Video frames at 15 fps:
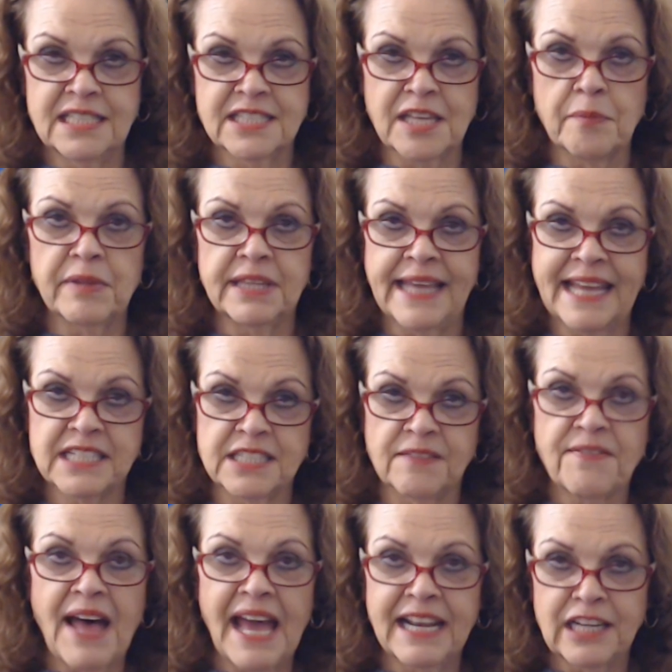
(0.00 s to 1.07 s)
some of that
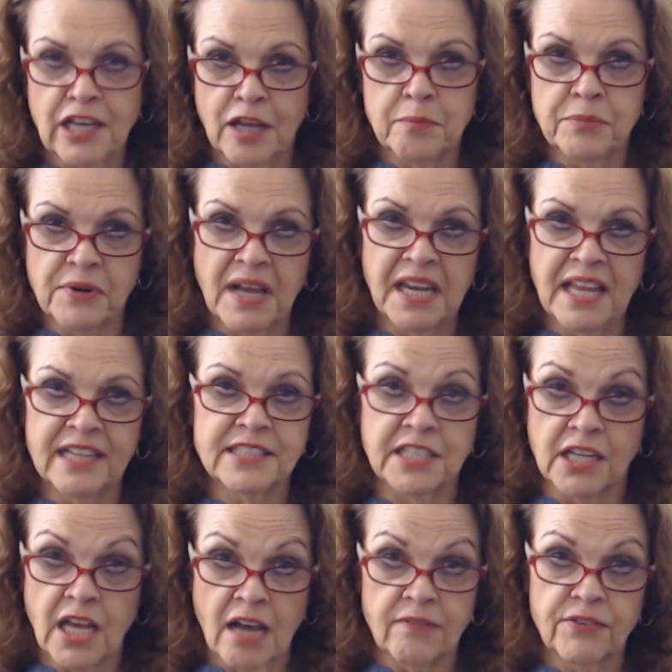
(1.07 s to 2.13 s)
divine umbrella to
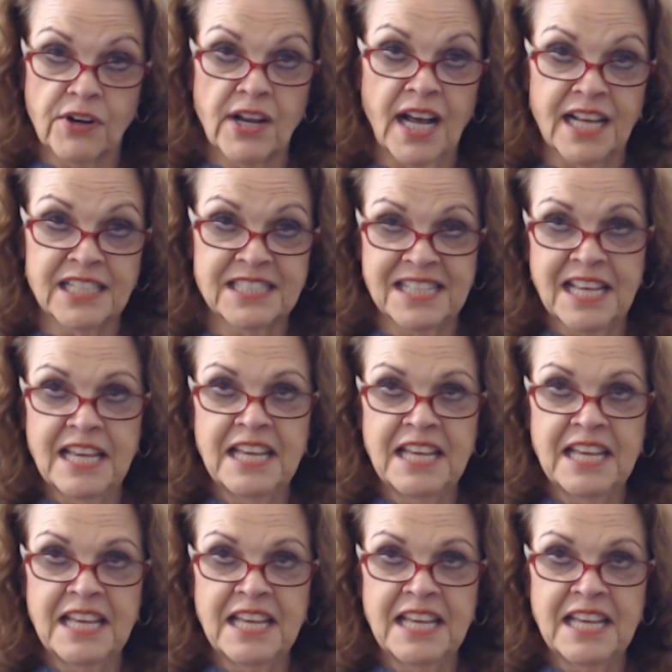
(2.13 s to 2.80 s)
cover us,